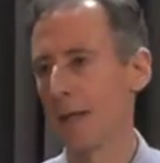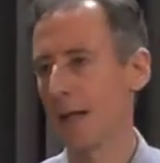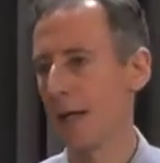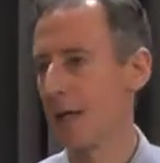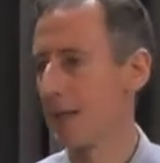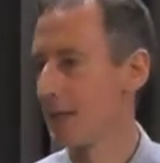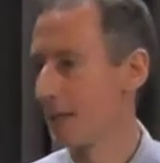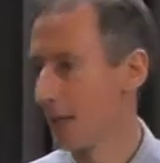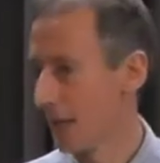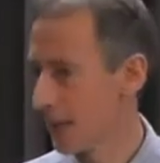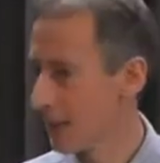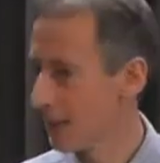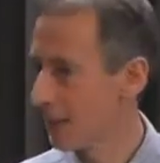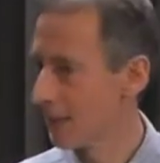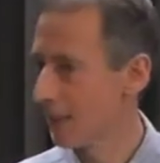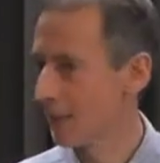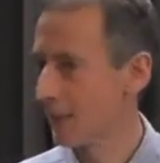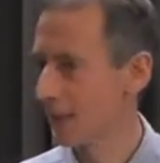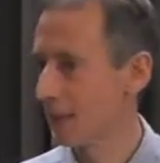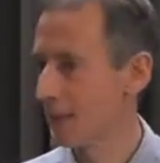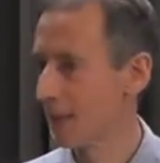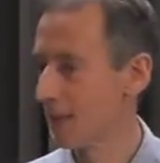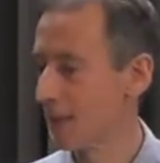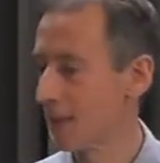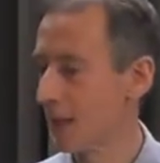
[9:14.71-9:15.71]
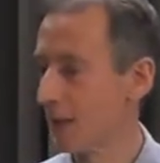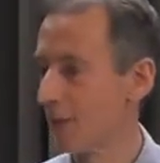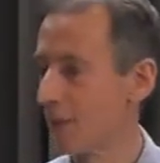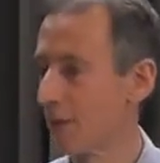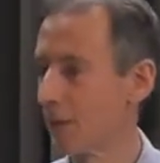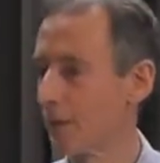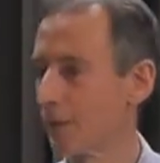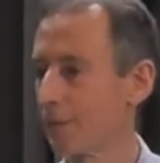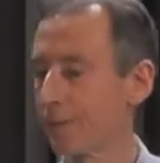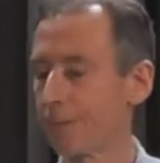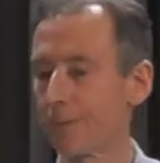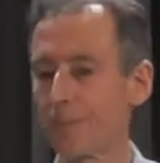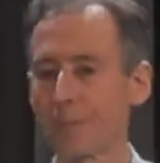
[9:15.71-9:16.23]
in
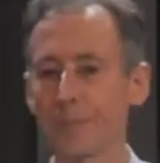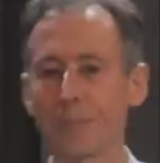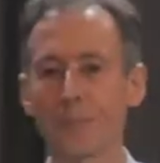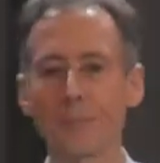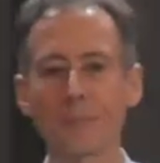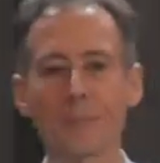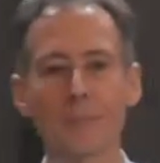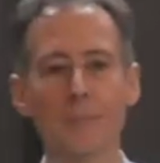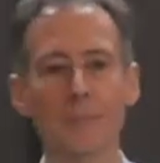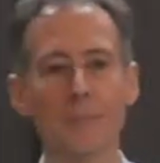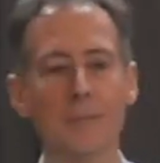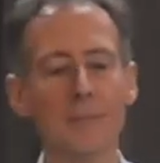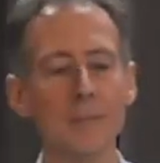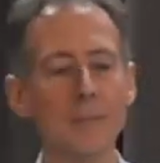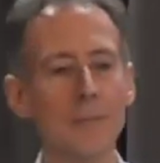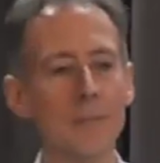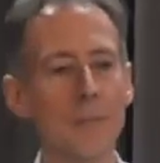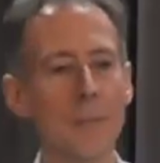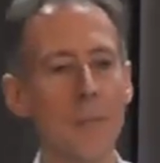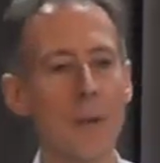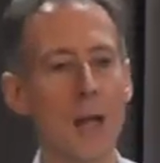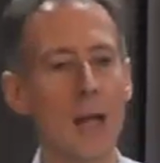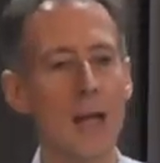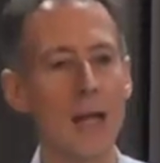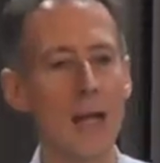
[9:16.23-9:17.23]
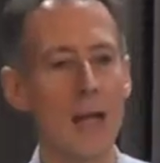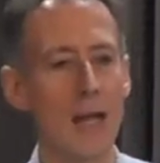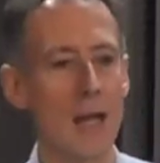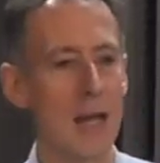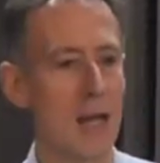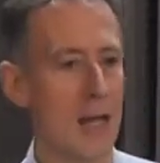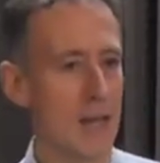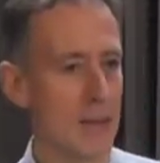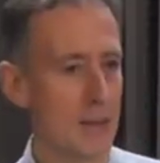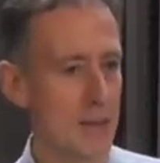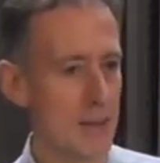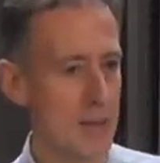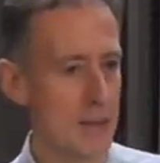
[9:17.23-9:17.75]
1967,
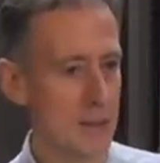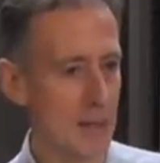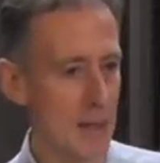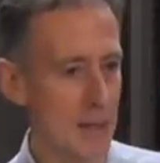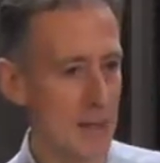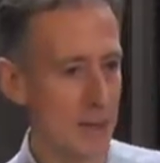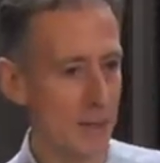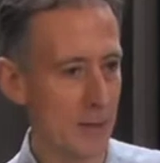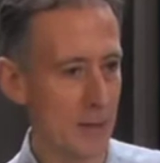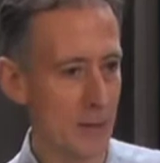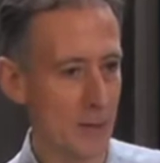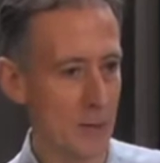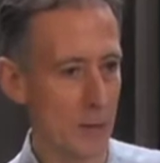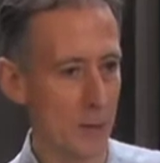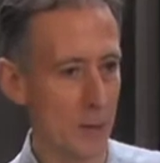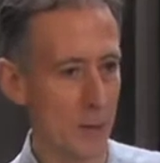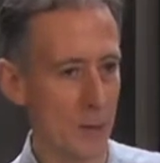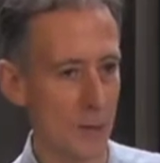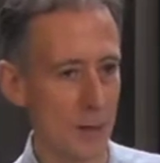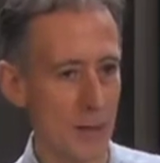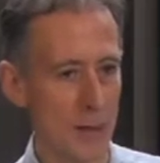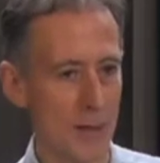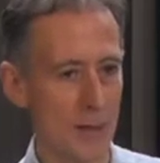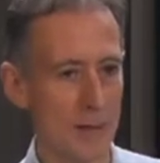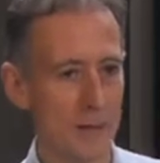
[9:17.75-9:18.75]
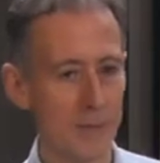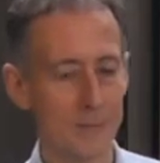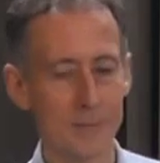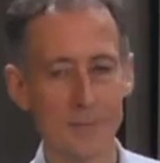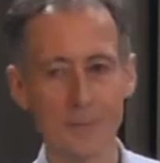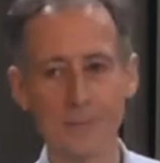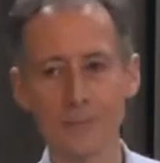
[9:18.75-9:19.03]
in the state of Victoria.